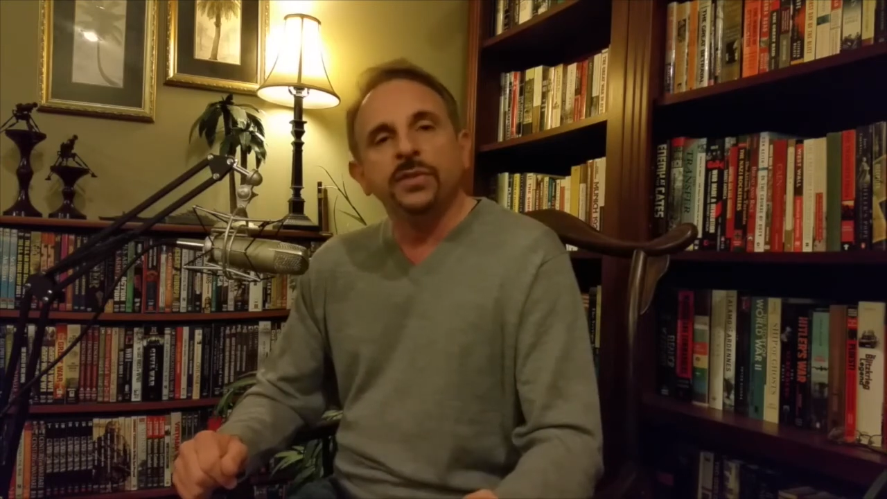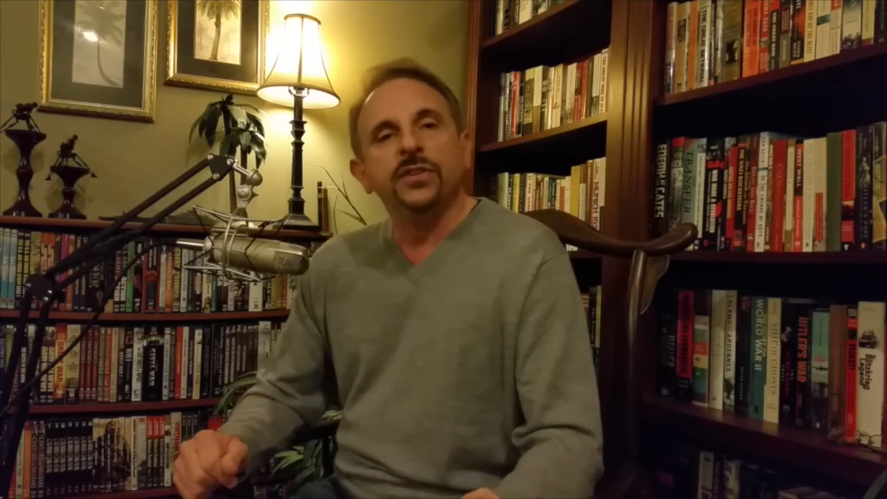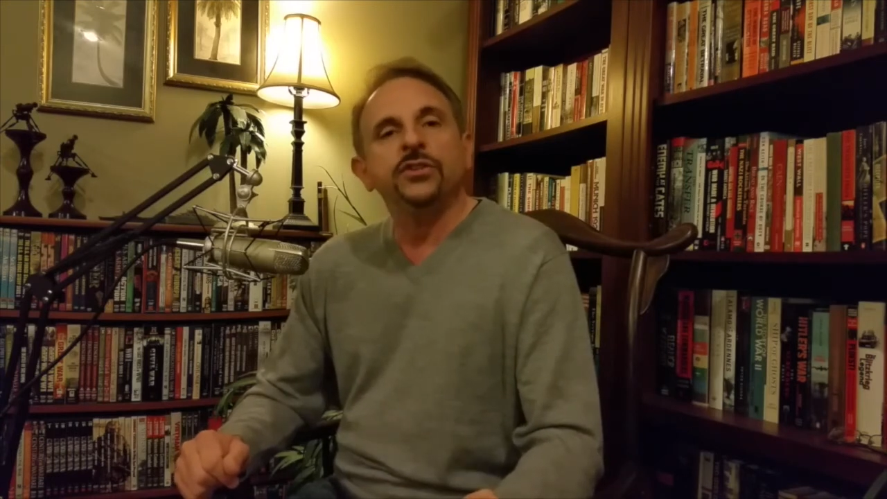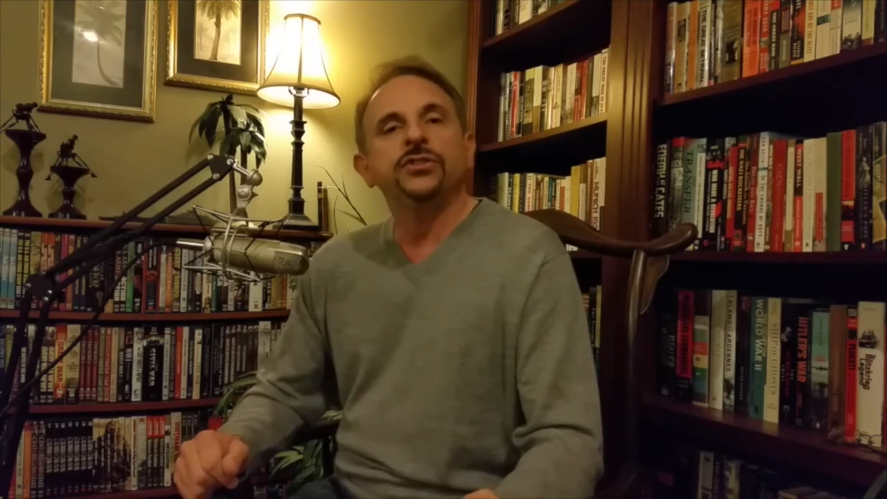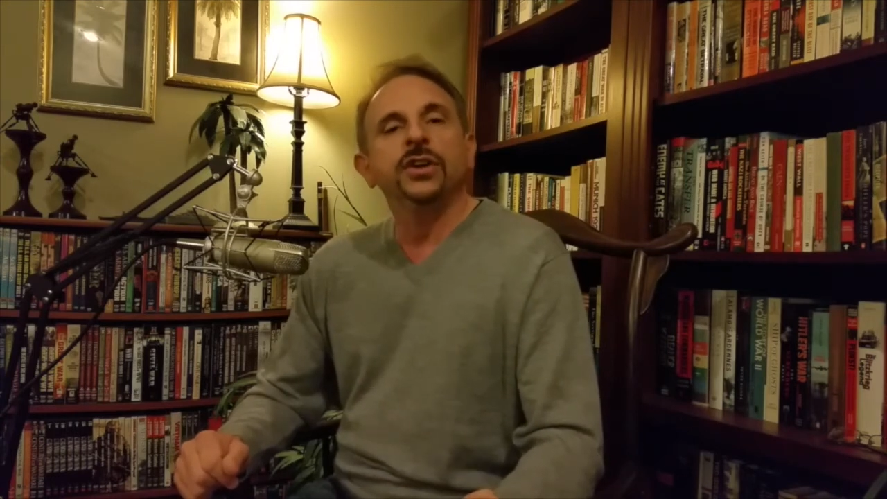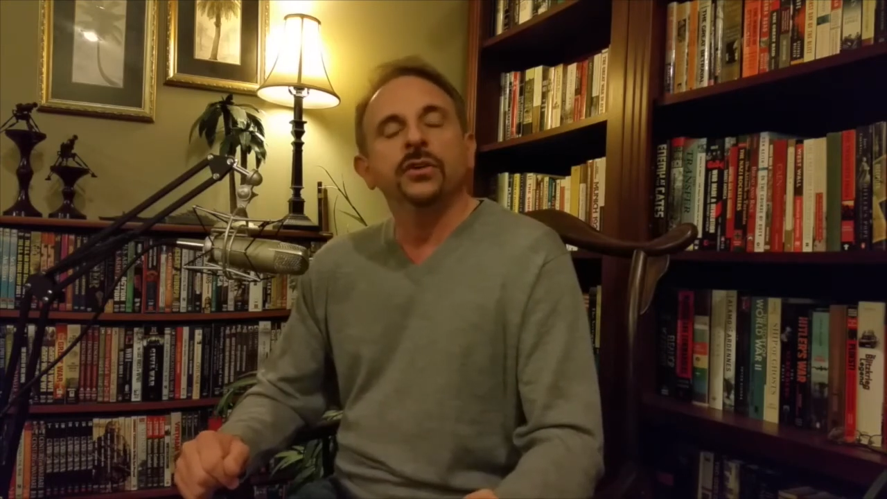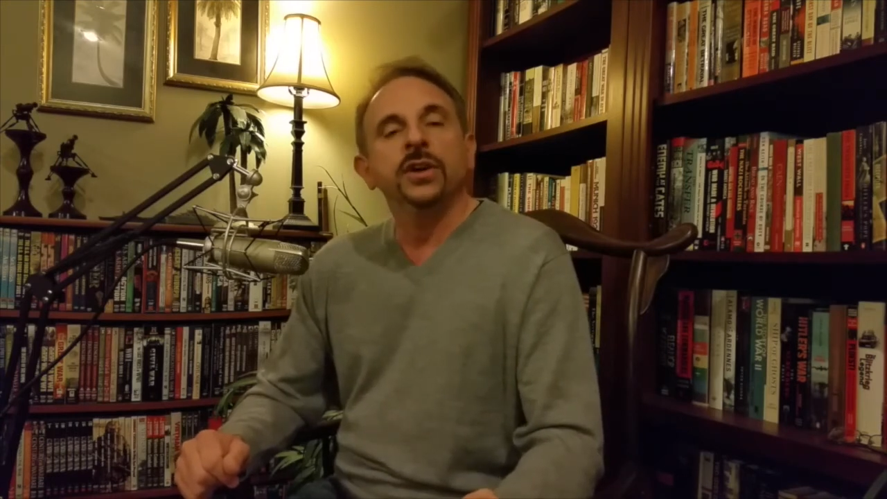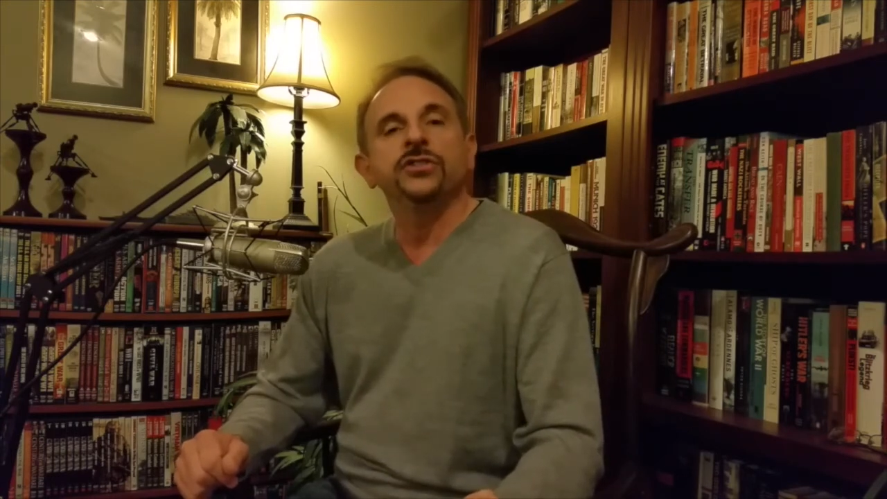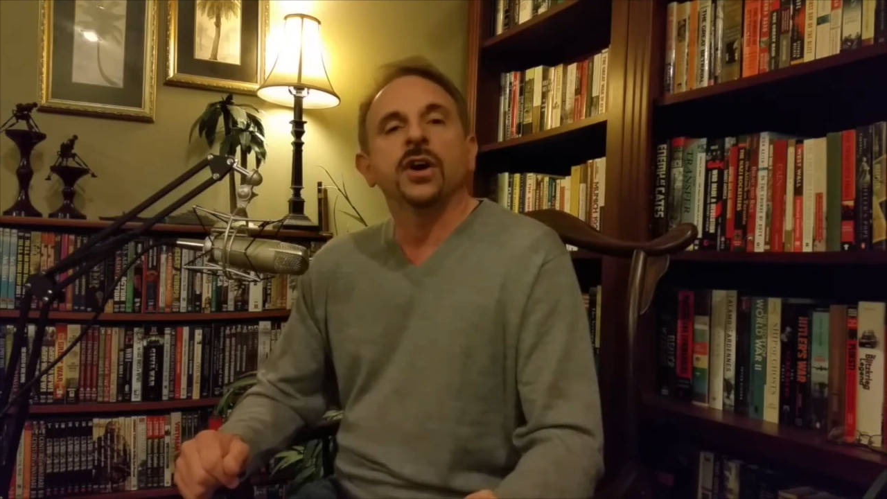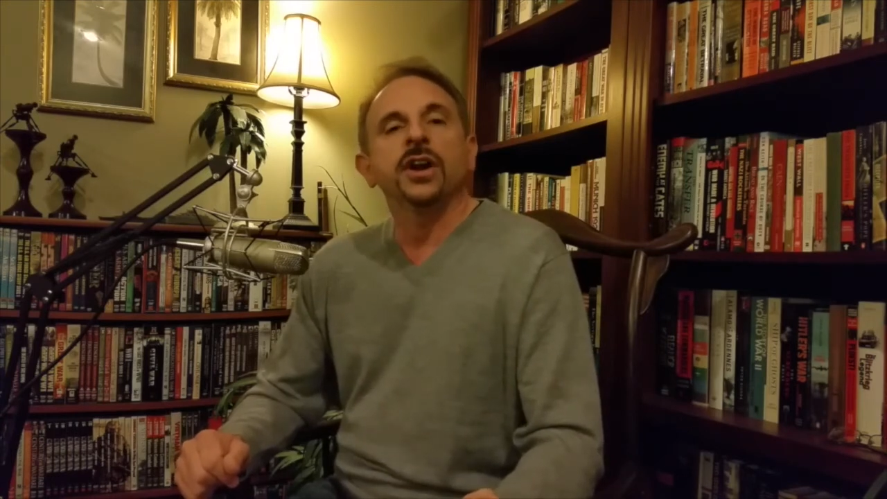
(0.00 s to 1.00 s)
with this
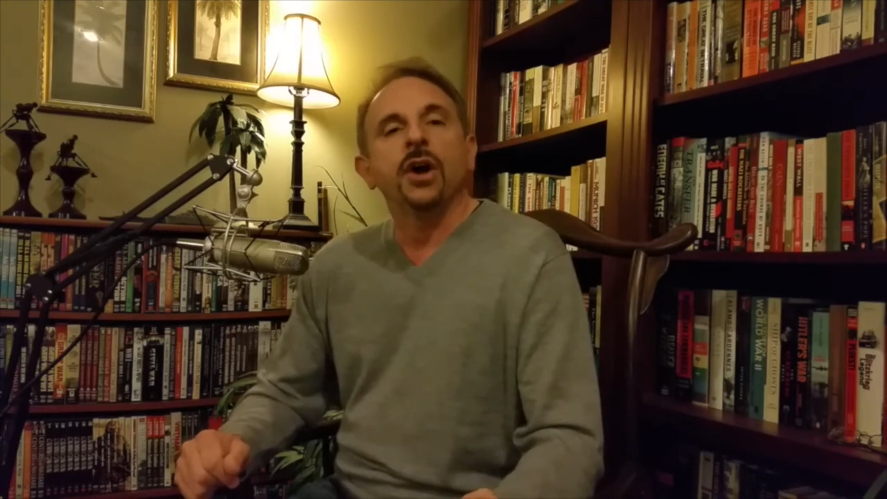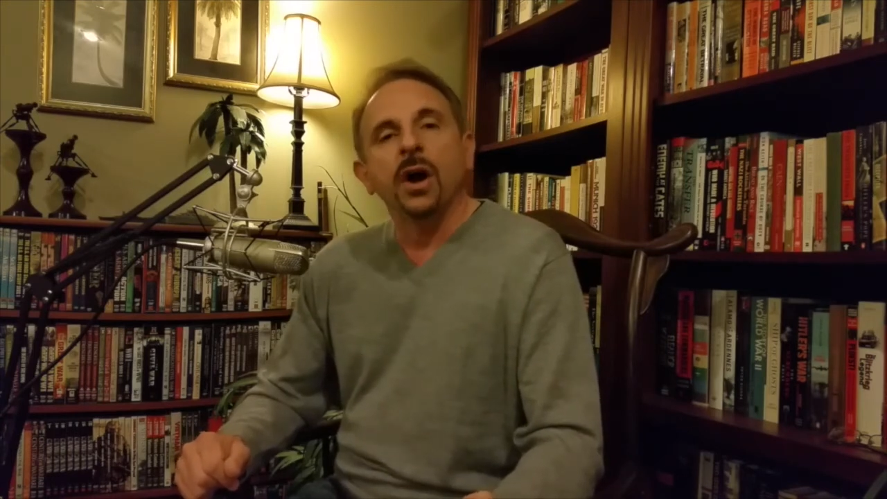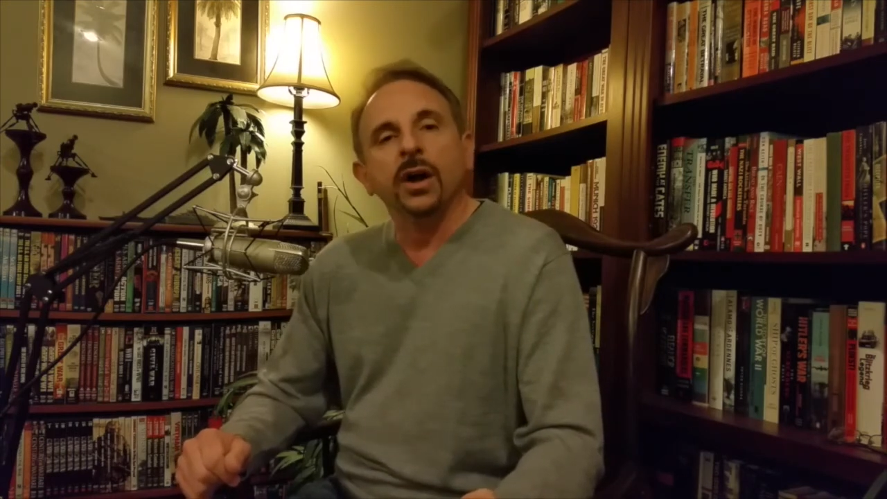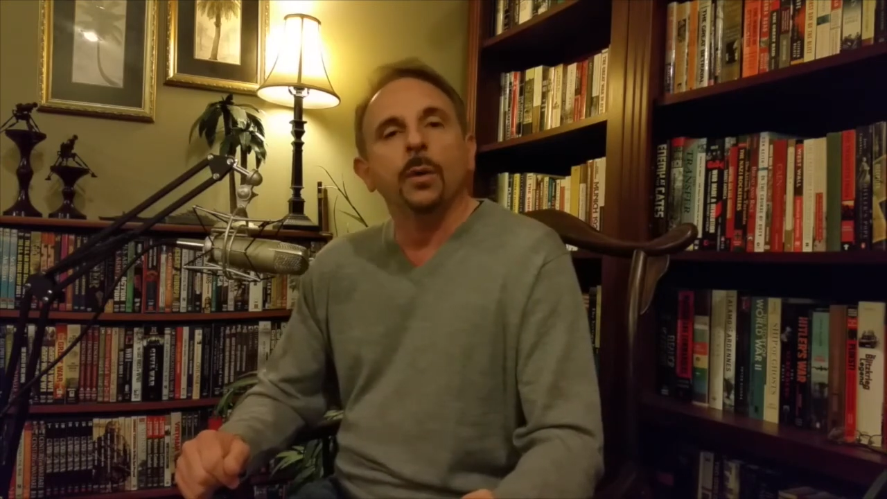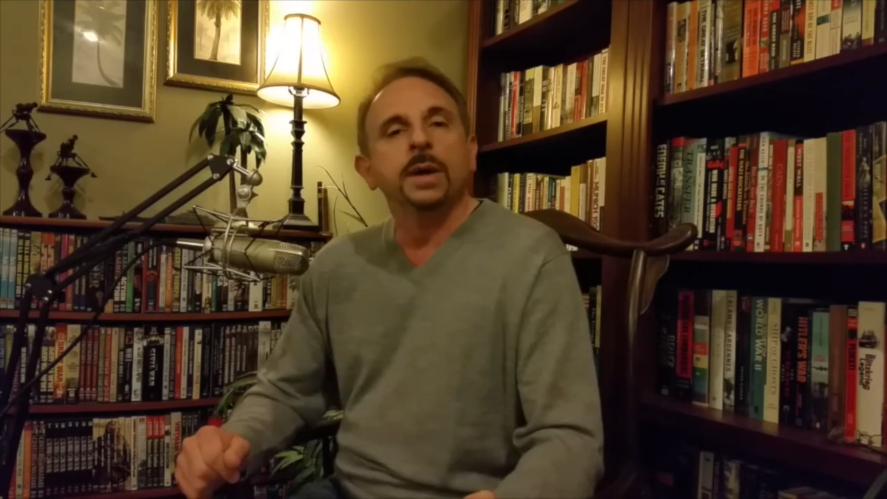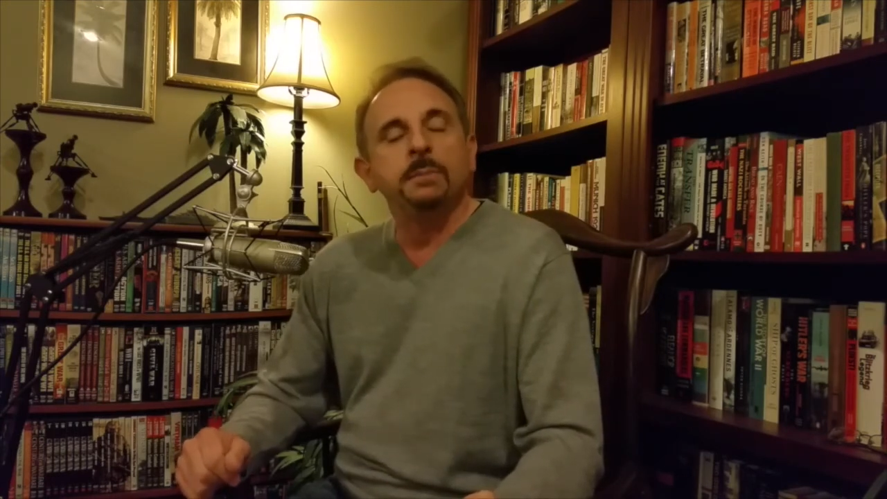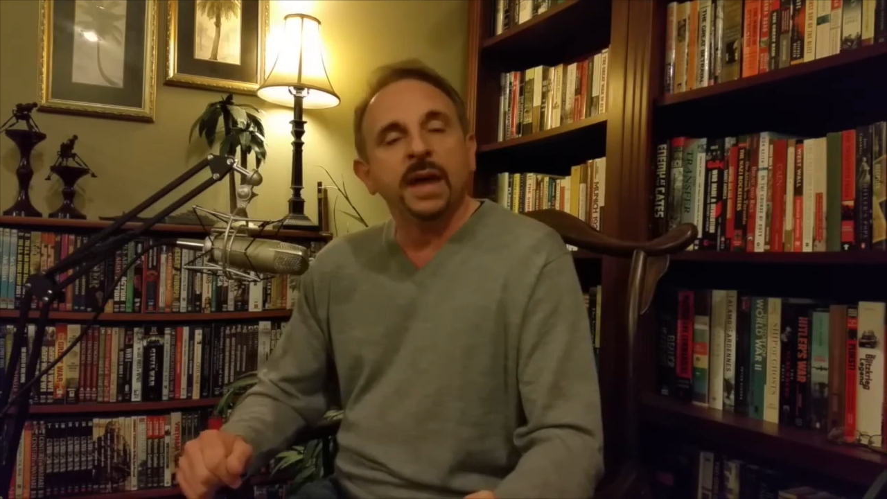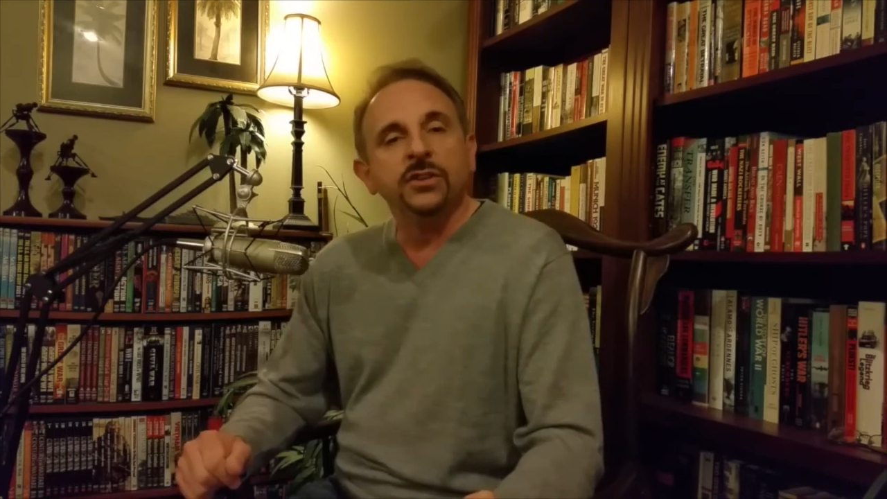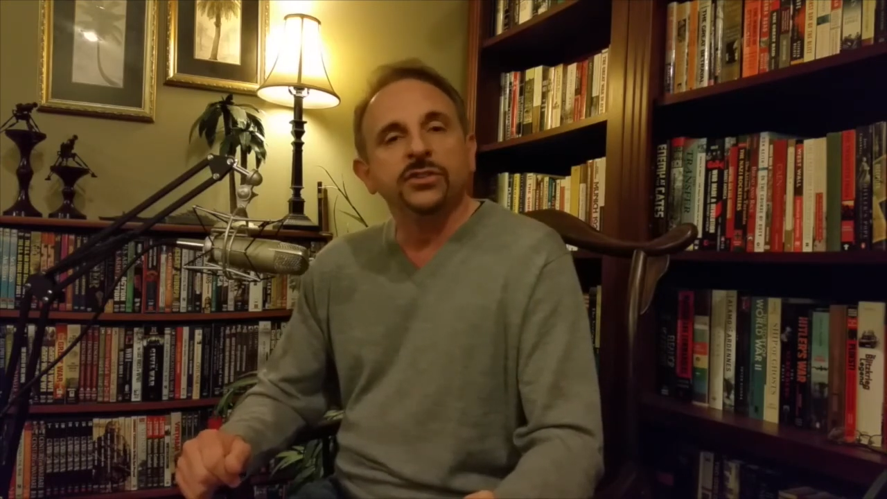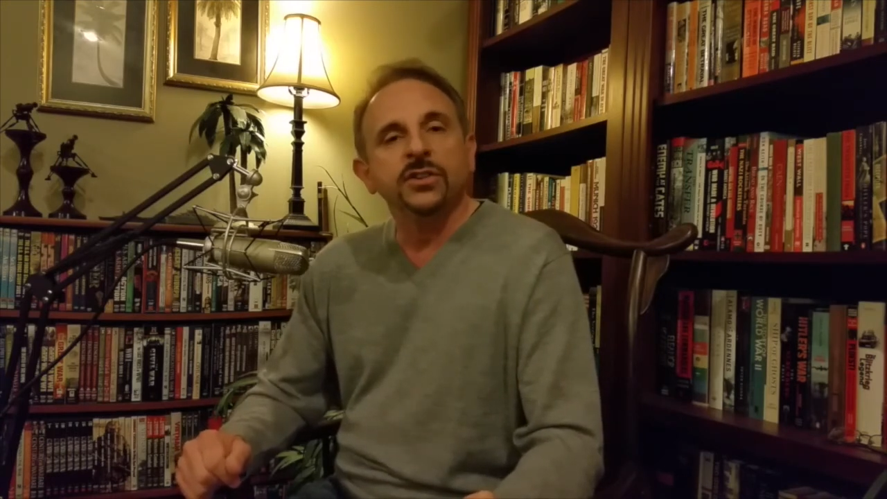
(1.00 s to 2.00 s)
series on an ongoing
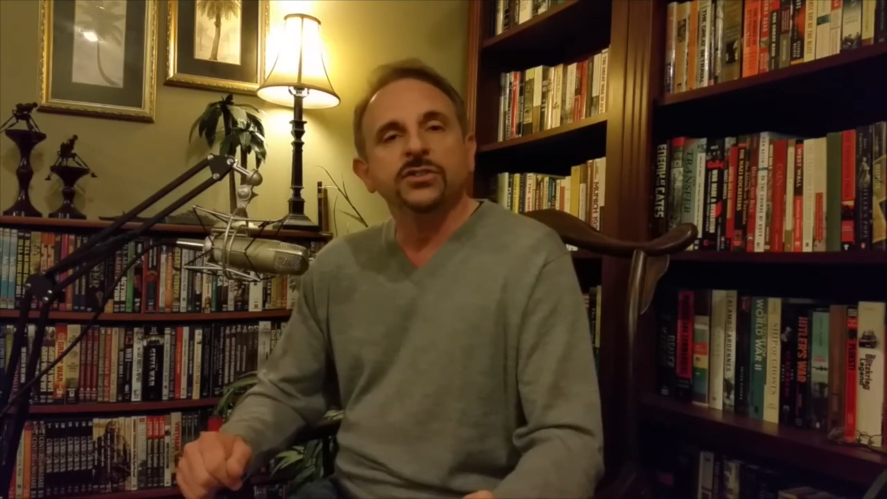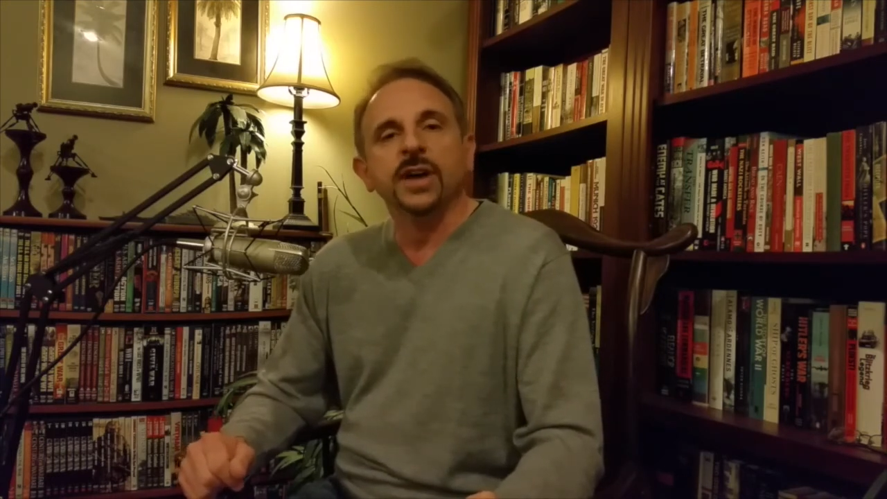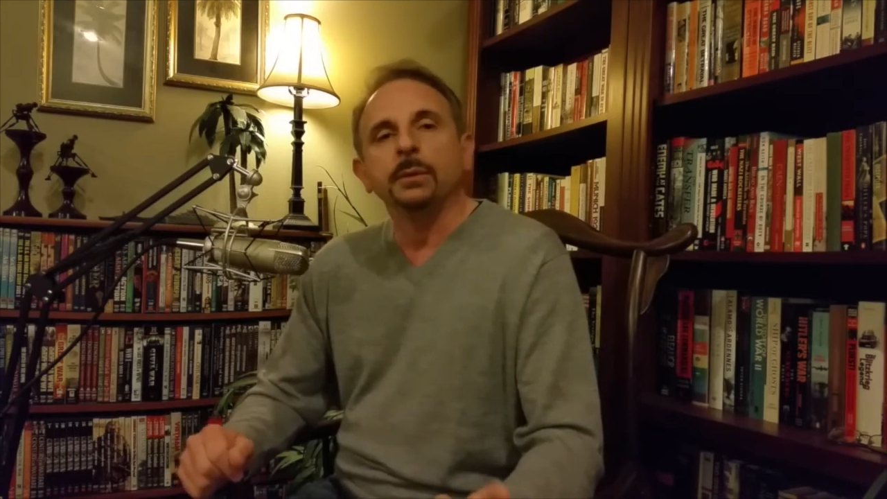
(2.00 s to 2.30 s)
basis.